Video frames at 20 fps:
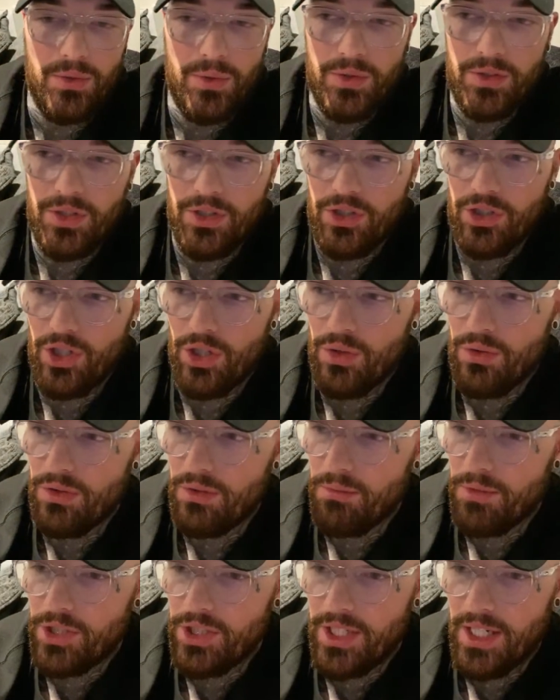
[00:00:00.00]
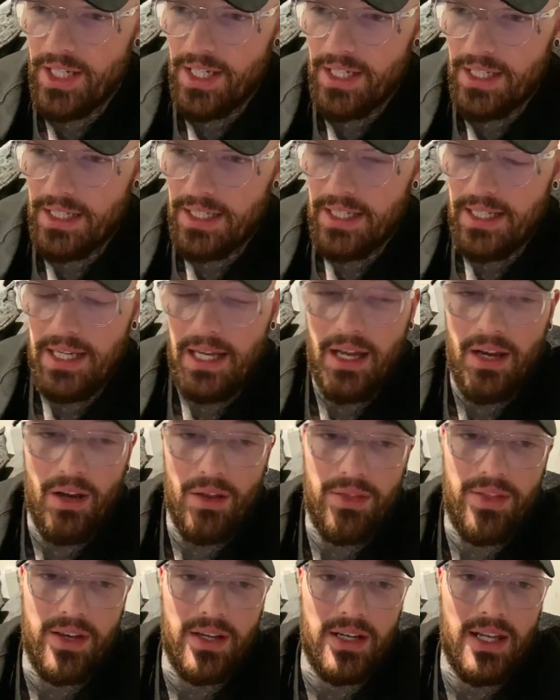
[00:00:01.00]
tune the machine,
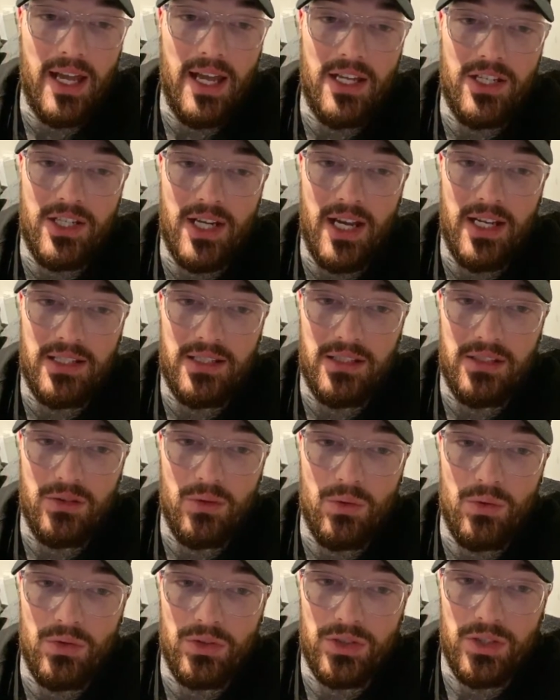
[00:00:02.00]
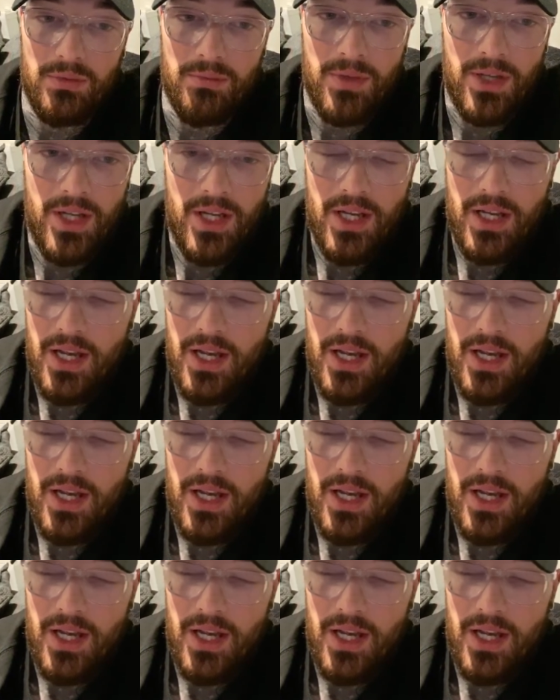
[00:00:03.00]
and I think that Edge X is awesome.